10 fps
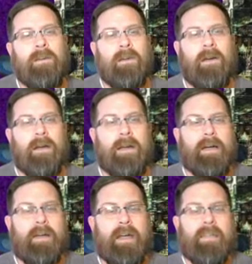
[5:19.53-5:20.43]

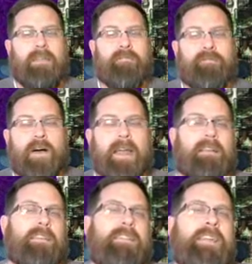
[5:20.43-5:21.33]
And then
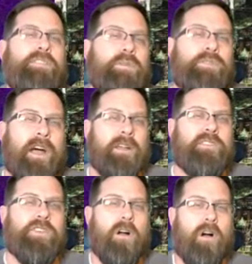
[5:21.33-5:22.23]
finally, they do
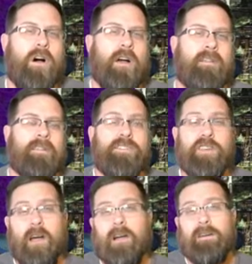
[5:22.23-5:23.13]
touch on the
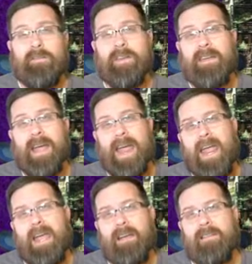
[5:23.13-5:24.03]
geography
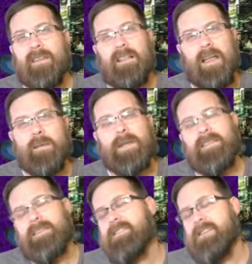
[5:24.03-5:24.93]
and the climate.
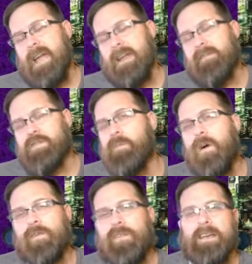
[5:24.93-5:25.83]
This is kind of a
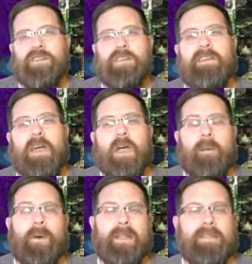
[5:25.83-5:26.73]
small section,
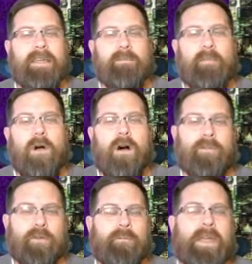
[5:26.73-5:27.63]
but they
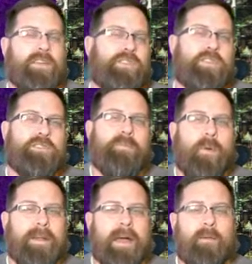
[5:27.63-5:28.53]
also make sure to
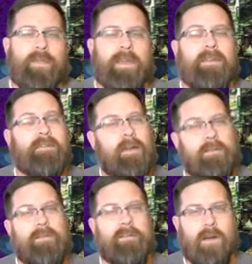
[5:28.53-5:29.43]
point out that it
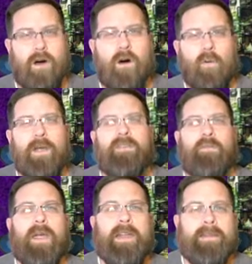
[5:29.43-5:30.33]
doesn't always
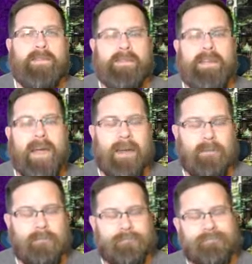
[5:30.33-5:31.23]
rain in
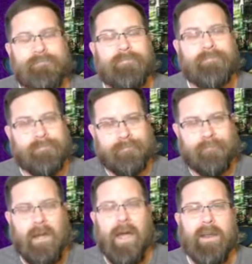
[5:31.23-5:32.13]
Seattle.
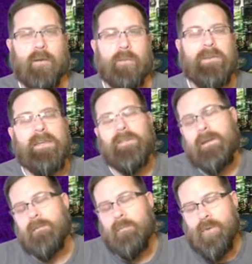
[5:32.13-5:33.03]
I don't believe
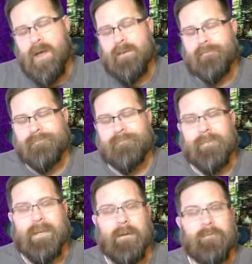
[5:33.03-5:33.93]
it, but, you know,